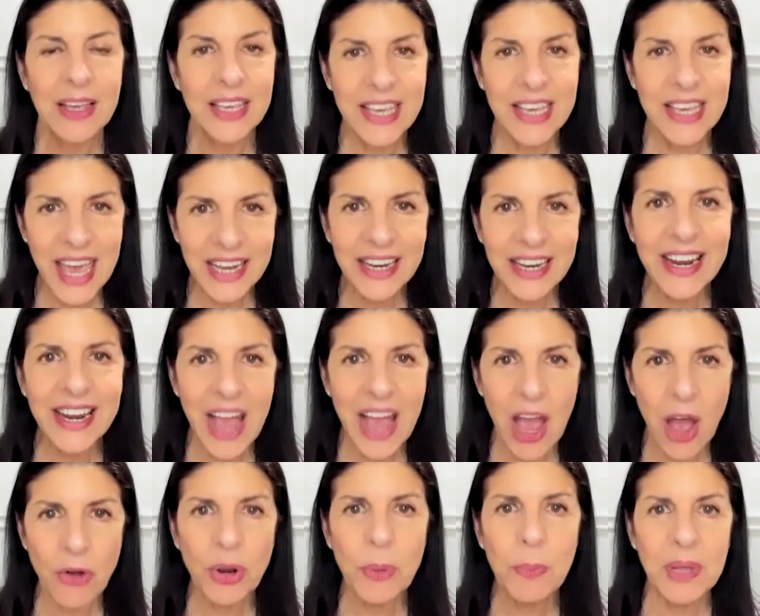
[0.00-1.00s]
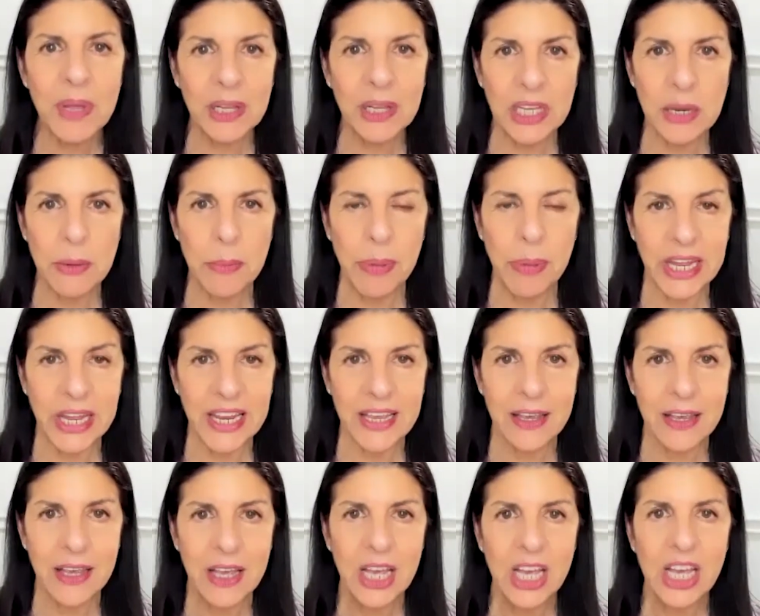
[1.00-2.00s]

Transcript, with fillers: Get an accountability buddy,